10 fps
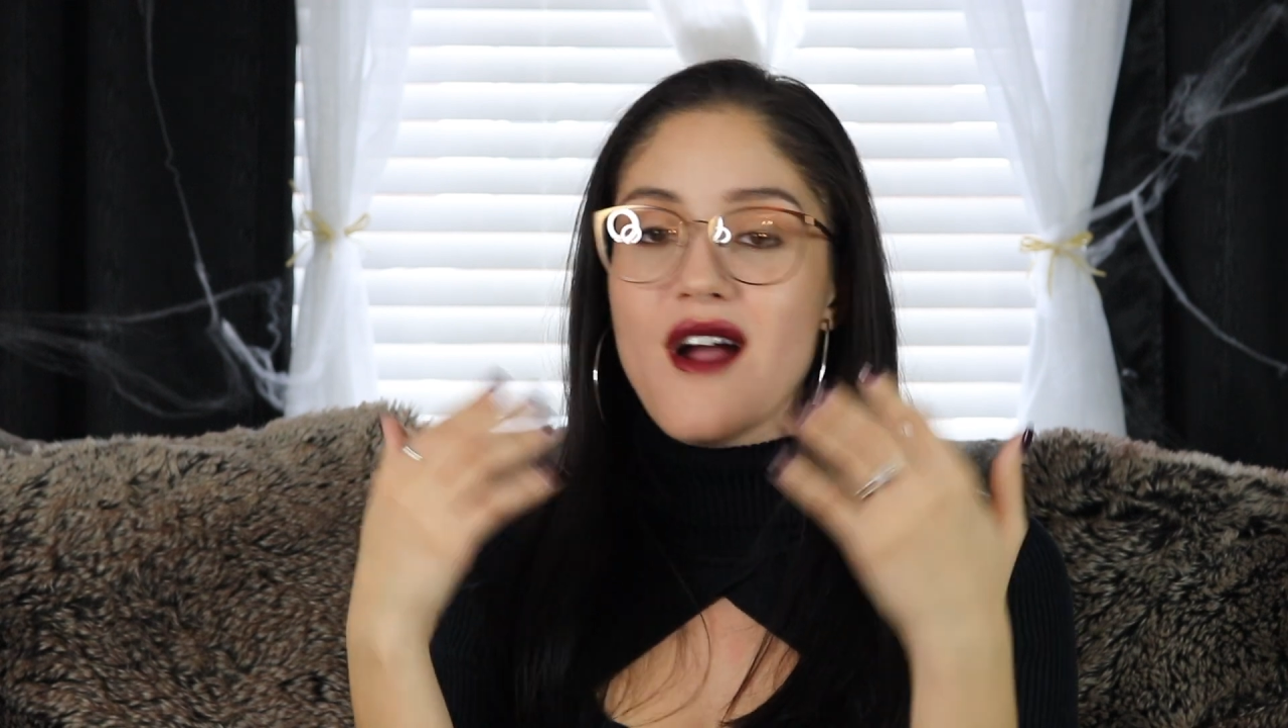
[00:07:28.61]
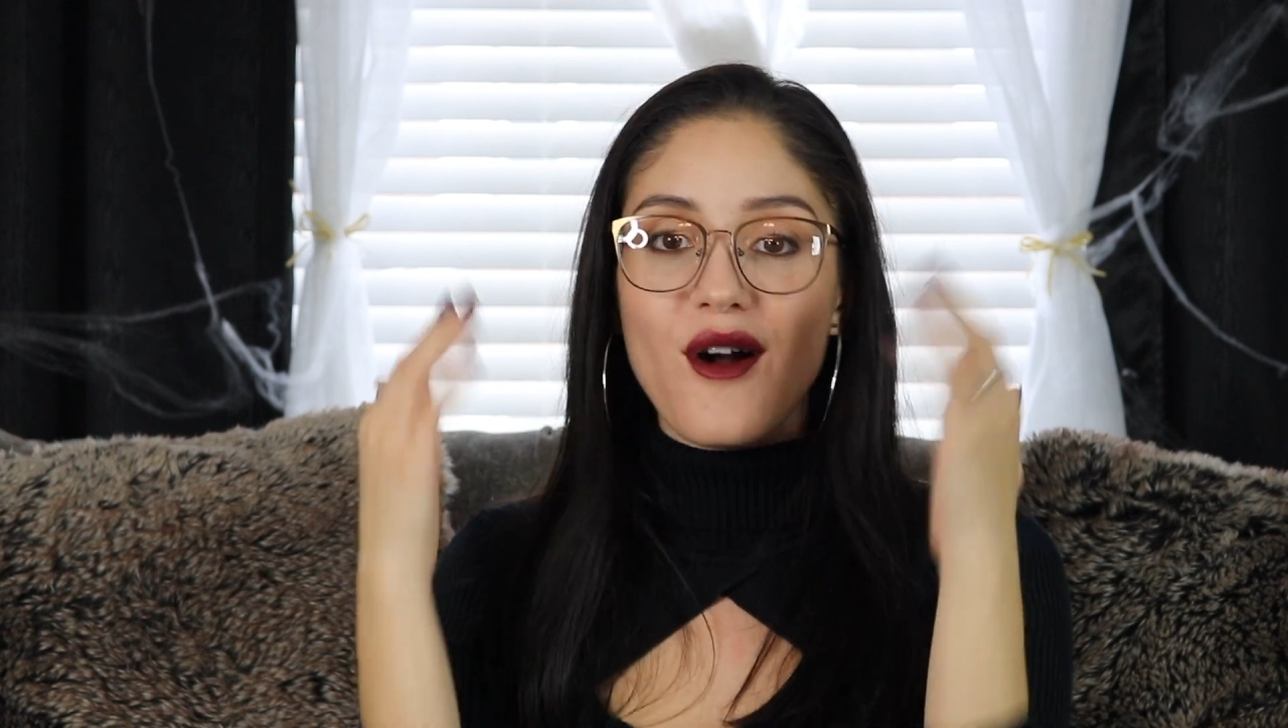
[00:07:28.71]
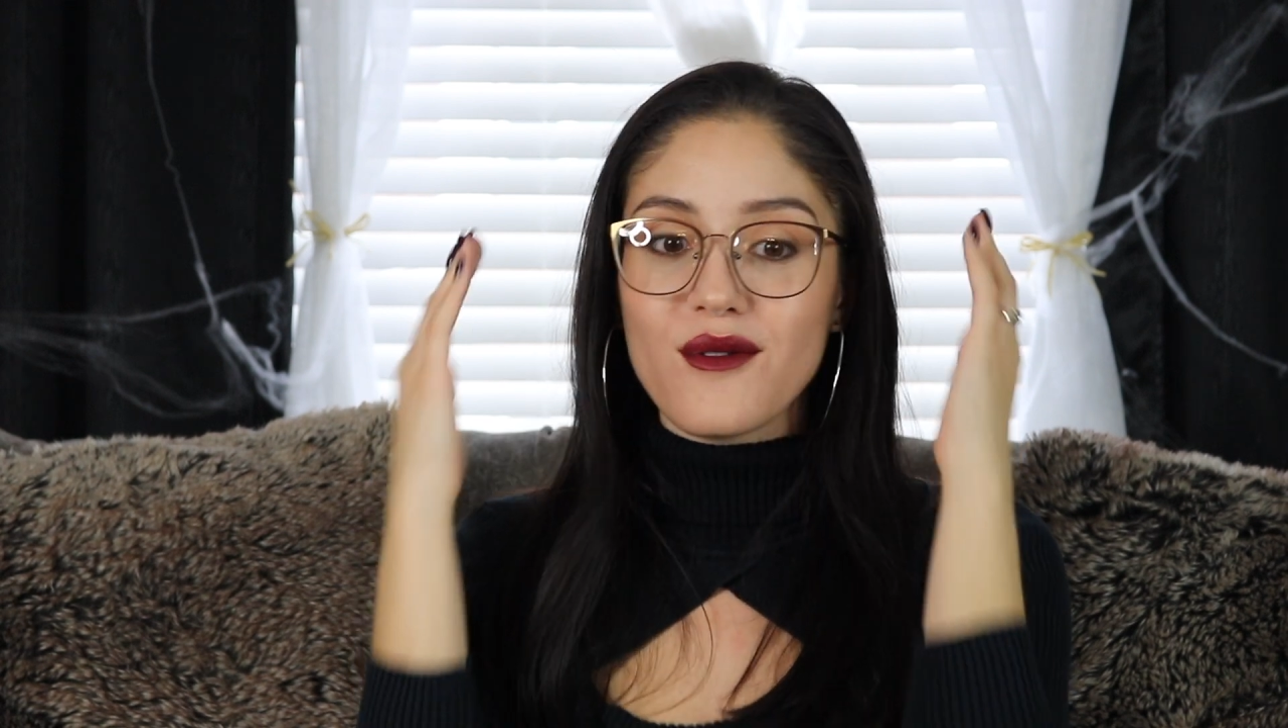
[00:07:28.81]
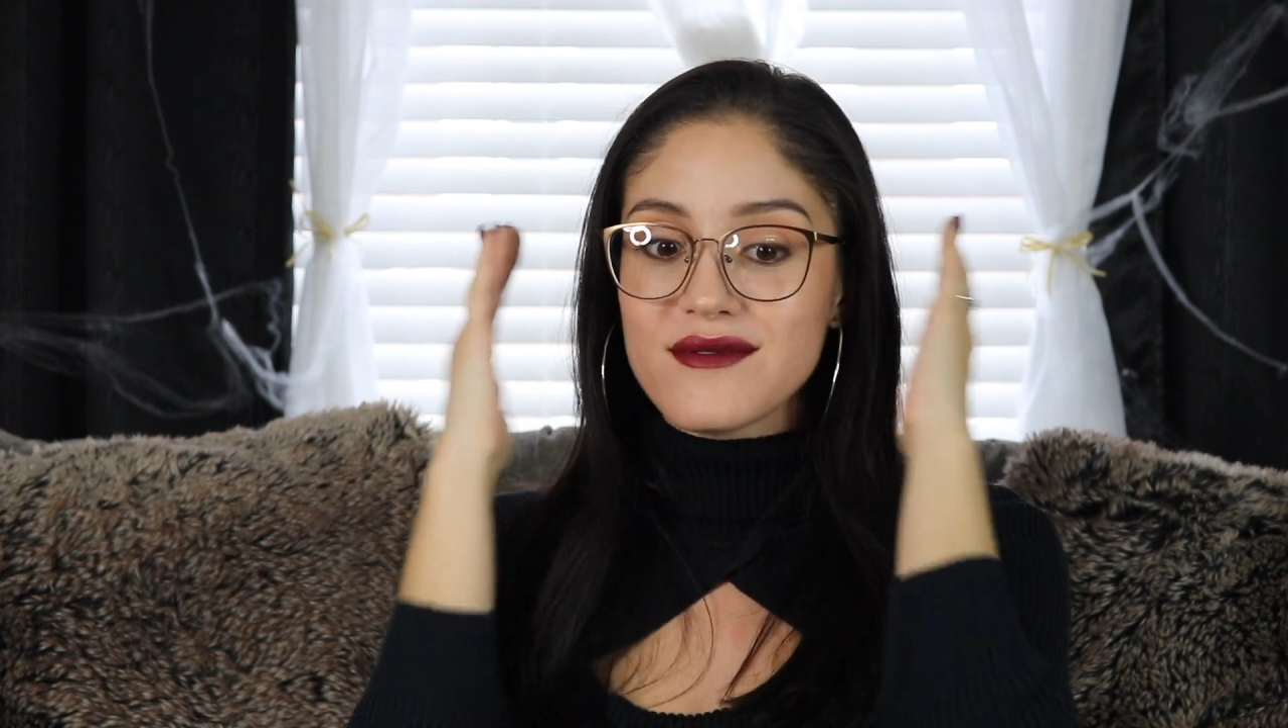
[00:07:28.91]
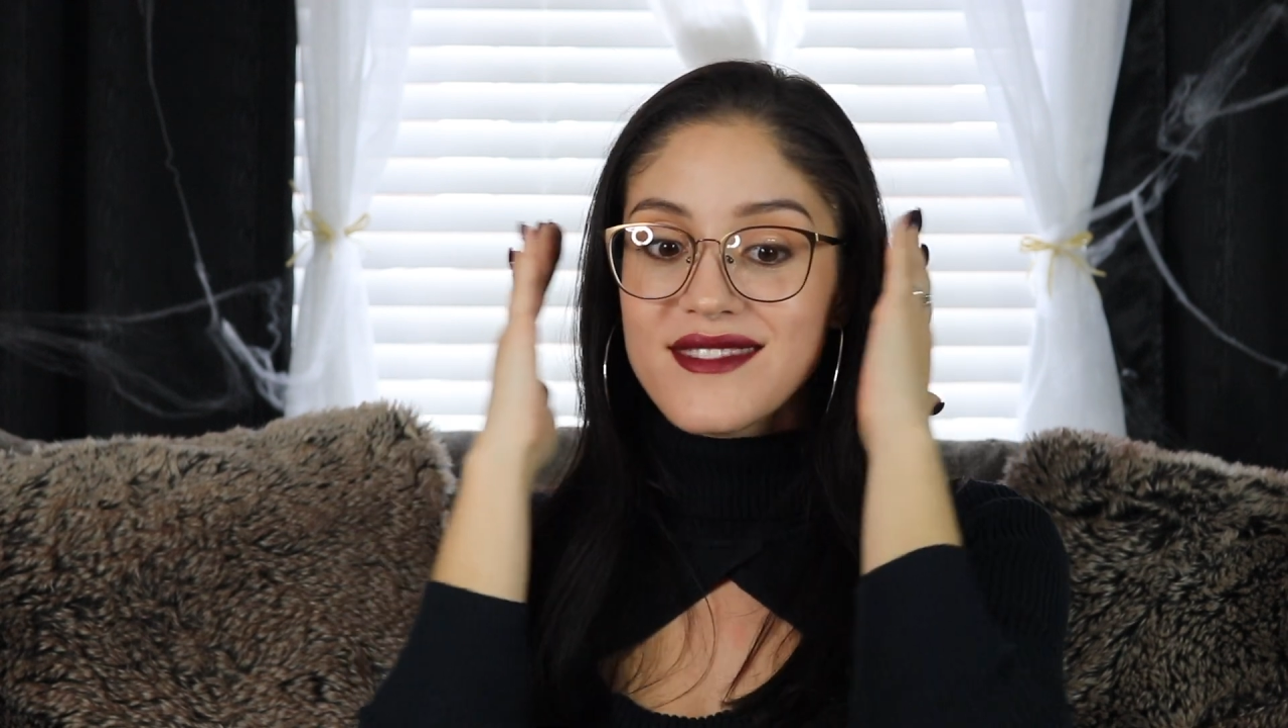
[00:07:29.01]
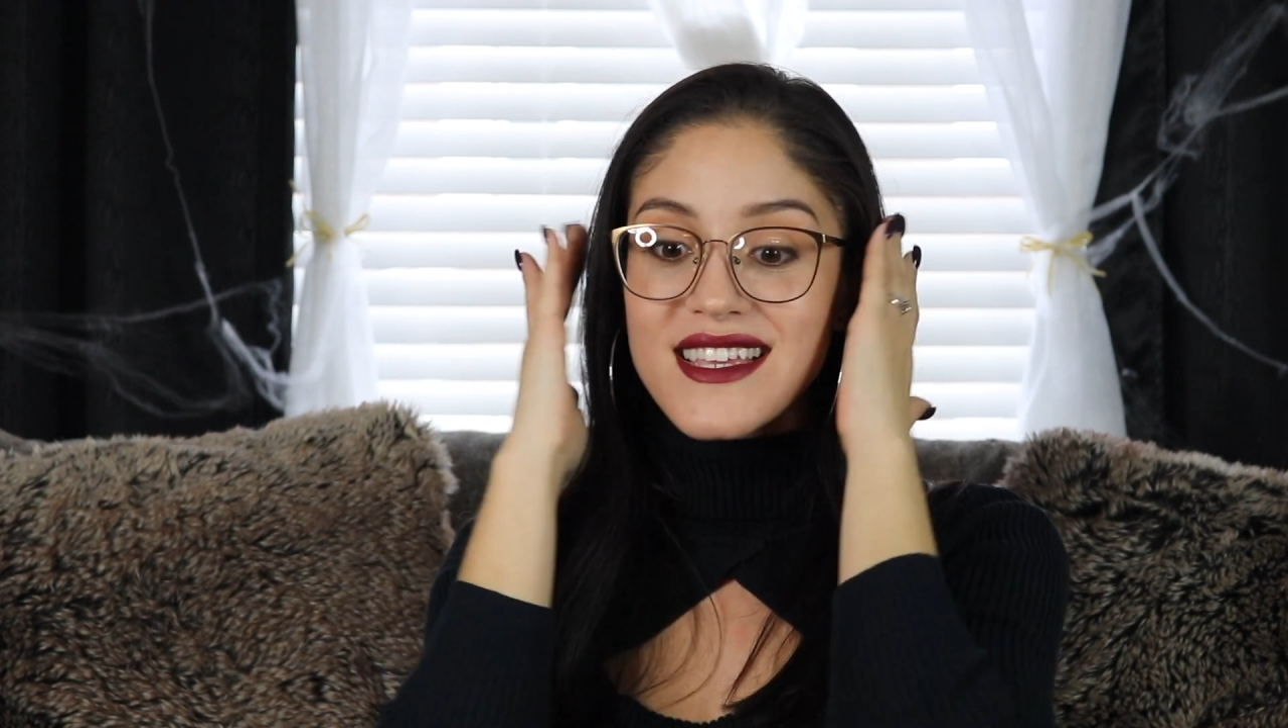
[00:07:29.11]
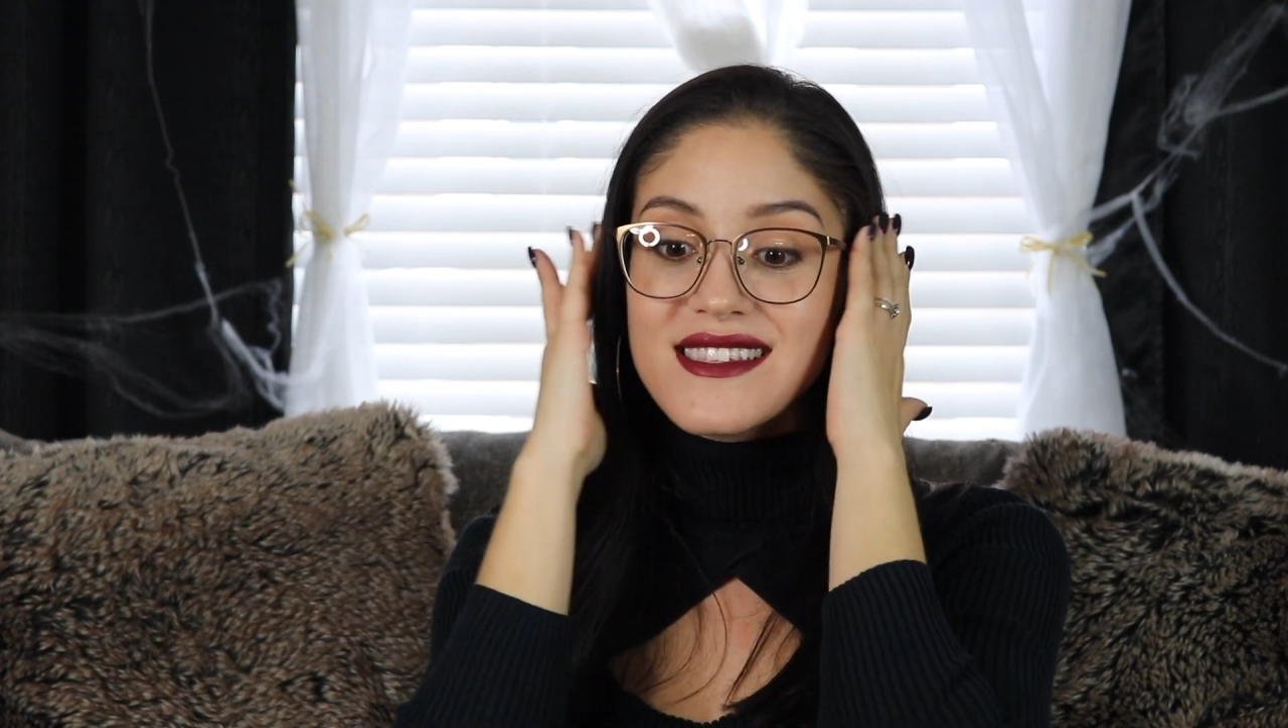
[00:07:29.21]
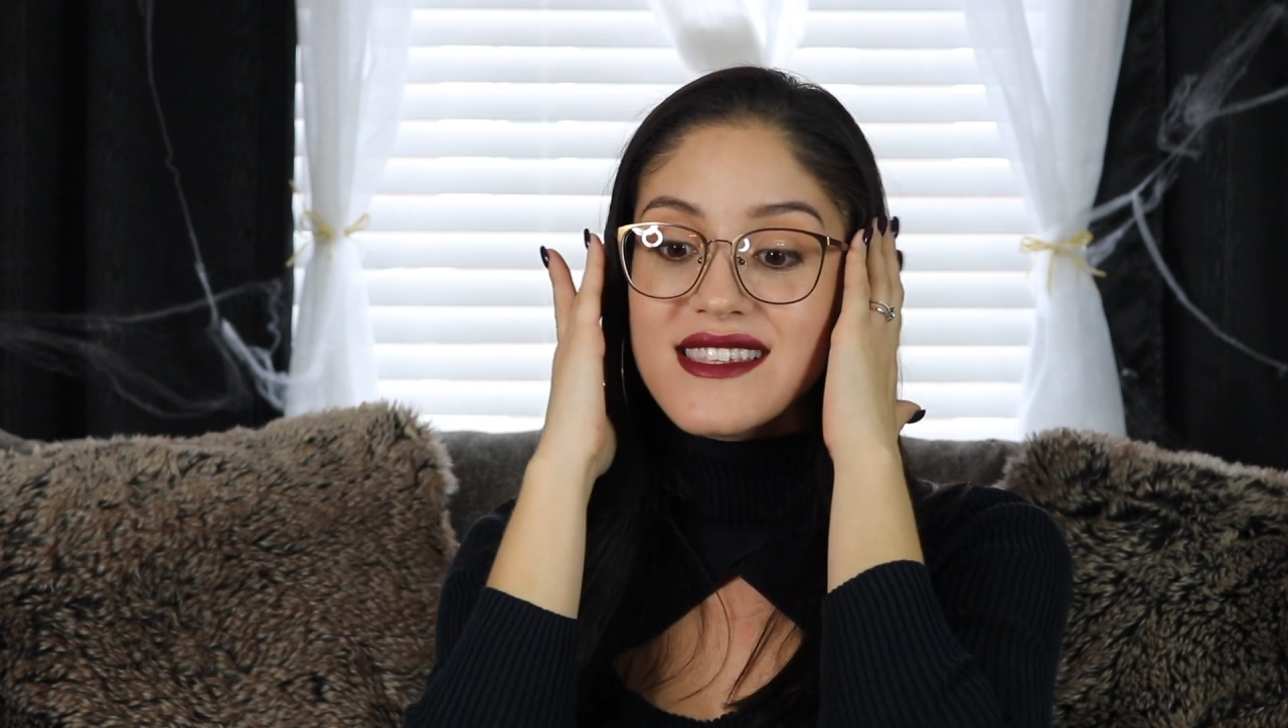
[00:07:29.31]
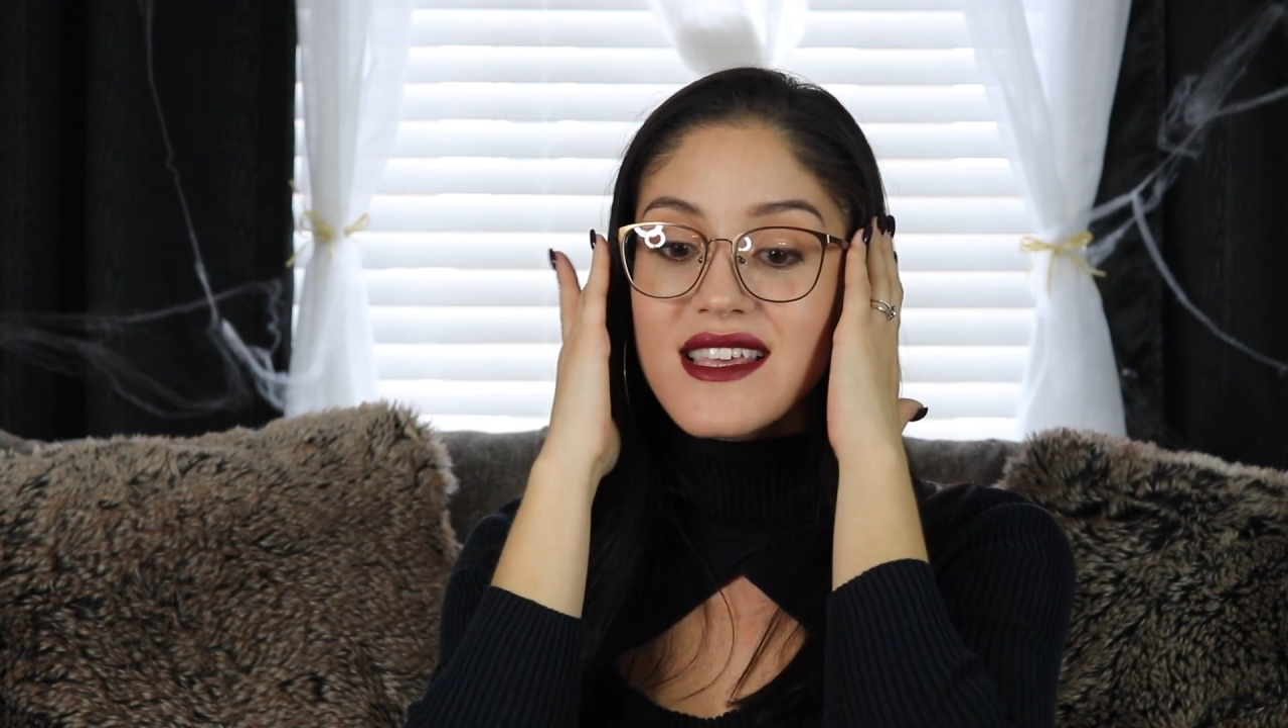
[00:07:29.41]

No, this